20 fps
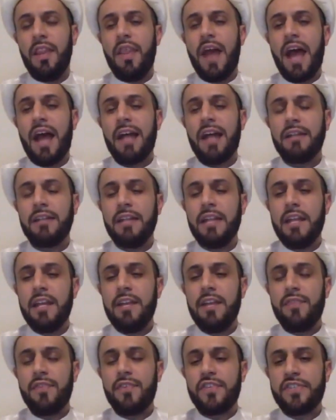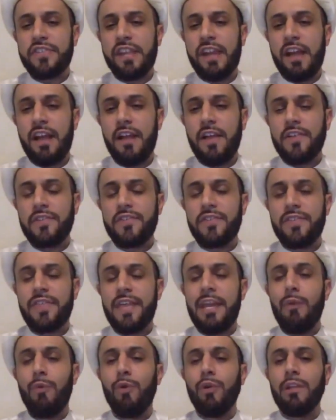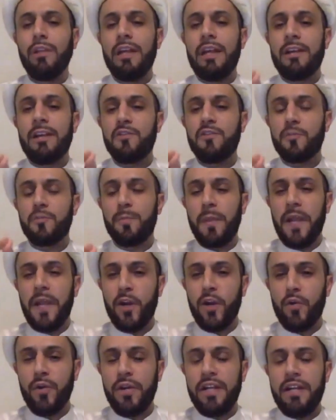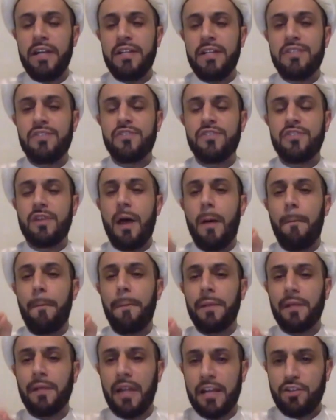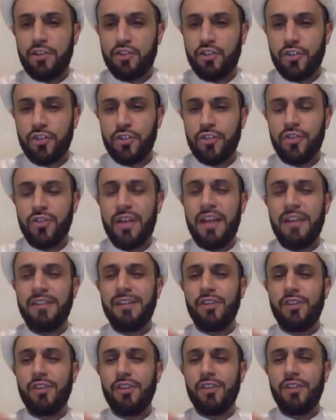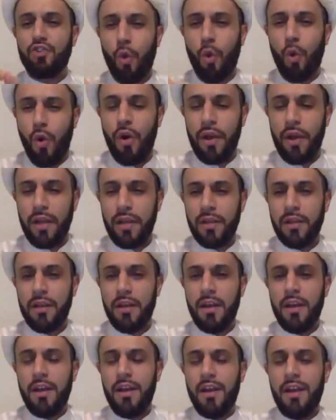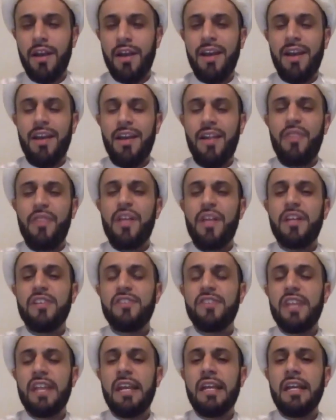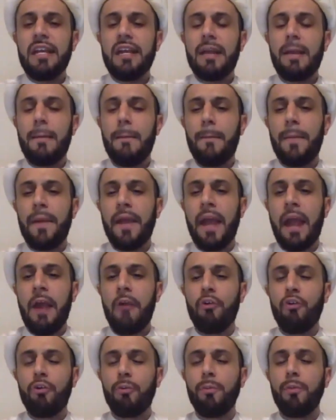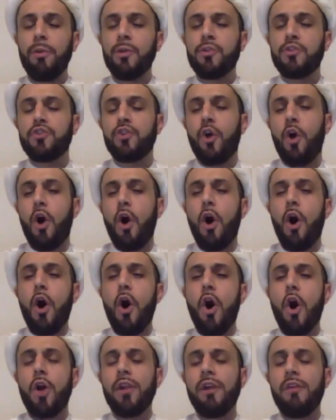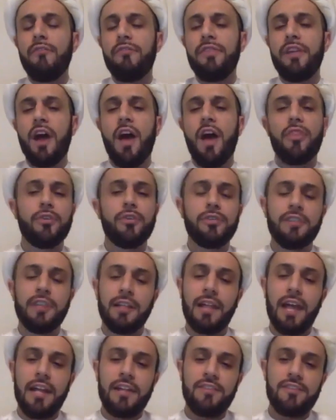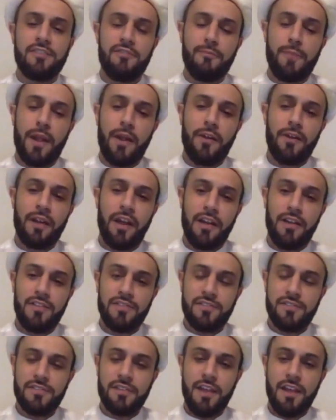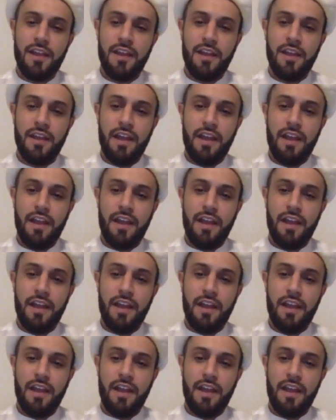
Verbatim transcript: the hadith says they will experience a pleasure and a joy that is incomparable to all of the other delights of paradise.